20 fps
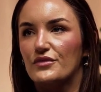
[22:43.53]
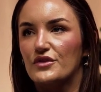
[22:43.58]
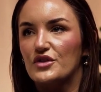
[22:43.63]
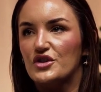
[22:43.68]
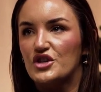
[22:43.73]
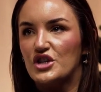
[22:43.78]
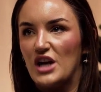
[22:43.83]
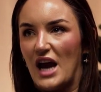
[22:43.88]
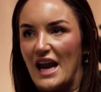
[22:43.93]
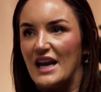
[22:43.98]

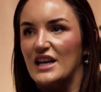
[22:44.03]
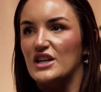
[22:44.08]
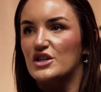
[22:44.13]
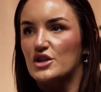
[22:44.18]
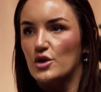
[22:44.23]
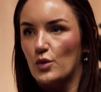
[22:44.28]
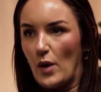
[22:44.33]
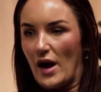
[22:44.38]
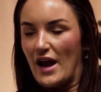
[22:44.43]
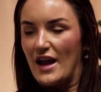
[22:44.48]
changed
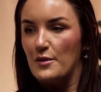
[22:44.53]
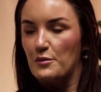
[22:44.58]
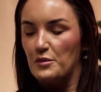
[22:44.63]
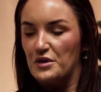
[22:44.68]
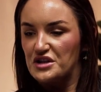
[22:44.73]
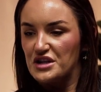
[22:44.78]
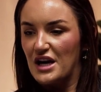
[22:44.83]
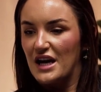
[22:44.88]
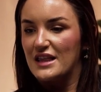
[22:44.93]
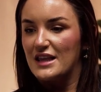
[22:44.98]
the way in
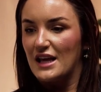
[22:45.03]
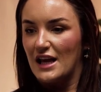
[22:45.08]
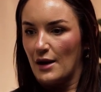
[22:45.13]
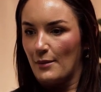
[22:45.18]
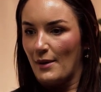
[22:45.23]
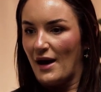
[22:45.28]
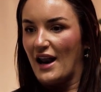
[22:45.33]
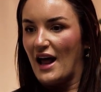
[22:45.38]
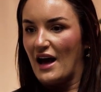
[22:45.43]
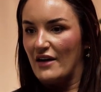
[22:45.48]
which I think
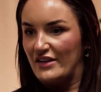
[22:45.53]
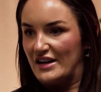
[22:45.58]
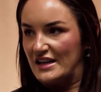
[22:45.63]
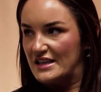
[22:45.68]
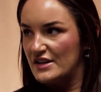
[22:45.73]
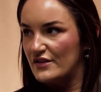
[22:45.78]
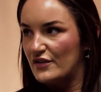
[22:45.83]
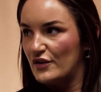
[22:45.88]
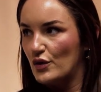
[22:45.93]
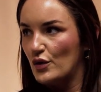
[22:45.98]
about having
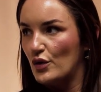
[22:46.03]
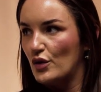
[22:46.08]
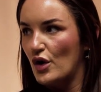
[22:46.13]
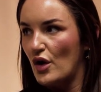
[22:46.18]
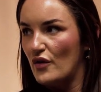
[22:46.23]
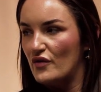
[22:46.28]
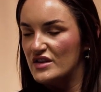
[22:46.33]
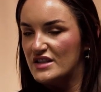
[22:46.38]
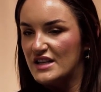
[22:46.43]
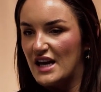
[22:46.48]
difficult
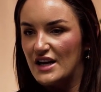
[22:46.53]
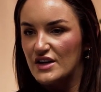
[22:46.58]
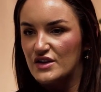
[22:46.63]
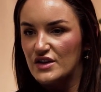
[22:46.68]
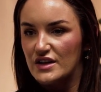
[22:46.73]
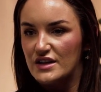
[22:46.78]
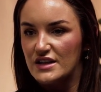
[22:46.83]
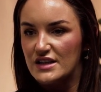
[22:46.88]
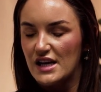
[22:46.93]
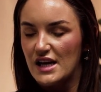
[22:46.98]

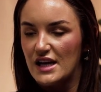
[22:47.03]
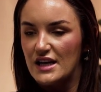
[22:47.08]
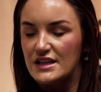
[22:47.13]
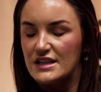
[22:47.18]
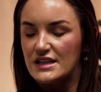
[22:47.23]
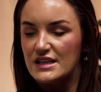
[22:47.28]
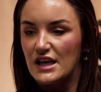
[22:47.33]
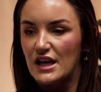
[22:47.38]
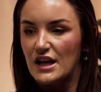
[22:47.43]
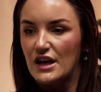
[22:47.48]
conversations is
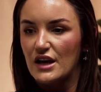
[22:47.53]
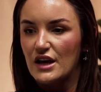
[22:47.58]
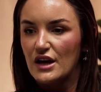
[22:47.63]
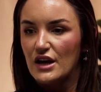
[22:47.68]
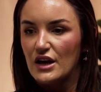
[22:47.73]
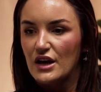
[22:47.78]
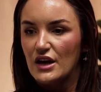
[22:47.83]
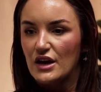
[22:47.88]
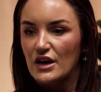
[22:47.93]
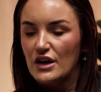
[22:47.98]
that
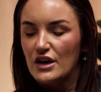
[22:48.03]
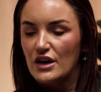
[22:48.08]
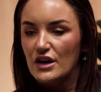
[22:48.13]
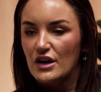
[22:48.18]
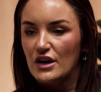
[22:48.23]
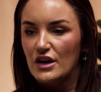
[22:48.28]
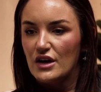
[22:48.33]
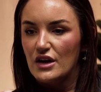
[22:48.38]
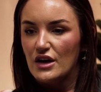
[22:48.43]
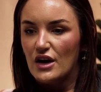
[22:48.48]

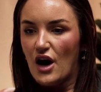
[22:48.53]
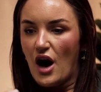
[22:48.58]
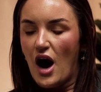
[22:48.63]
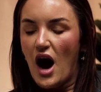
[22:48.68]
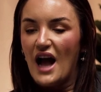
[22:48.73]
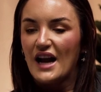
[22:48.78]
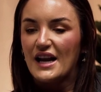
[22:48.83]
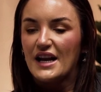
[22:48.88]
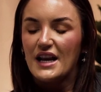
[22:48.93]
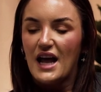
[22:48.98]

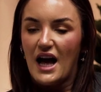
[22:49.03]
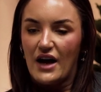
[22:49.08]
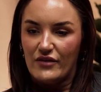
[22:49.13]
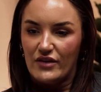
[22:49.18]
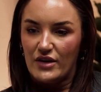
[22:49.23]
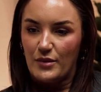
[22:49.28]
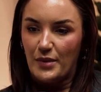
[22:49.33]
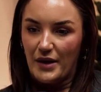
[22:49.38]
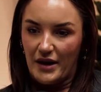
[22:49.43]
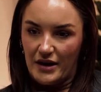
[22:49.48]
I can have an
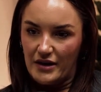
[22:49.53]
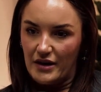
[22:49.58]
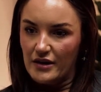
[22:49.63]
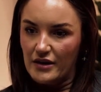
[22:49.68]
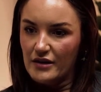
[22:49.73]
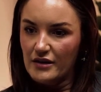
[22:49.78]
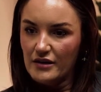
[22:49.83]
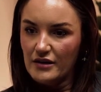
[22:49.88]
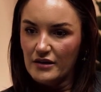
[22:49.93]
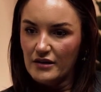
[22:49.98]

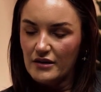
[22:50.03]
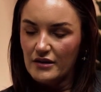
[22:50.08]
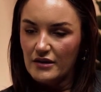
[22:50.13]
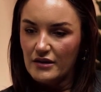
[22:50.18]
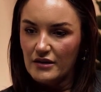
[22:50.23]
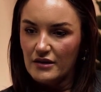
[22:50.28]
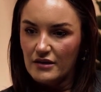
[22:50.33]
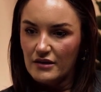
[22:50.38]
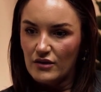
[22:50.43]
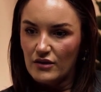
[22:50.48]
opinion
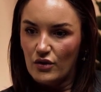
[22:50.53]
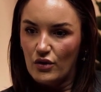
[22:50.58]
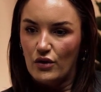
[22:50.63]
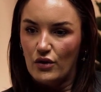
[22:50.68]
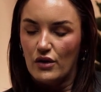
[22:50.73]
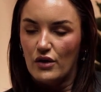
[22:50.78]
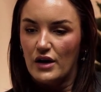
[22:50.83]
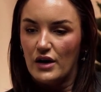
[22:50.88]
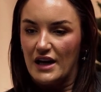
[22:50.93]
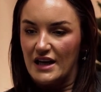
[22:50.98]

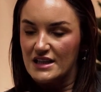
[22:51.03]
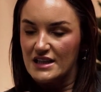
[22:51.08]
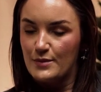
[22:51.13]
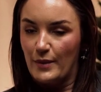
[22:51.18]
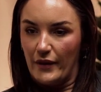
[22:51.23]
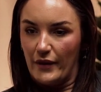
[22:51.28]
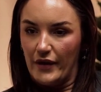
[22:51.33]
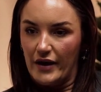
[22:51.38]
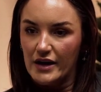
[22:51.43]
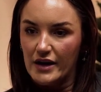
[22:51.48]
or an
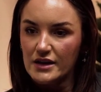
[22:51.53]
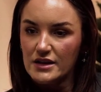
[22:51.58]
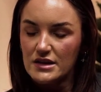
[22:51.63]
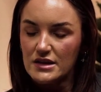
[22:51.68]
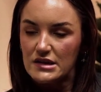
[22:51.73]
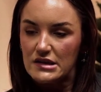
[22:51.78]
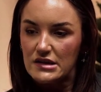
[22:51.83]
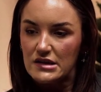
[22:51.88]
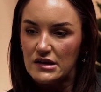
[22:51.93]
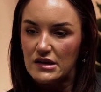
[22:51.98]

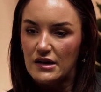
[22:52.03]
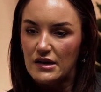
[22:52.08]
experience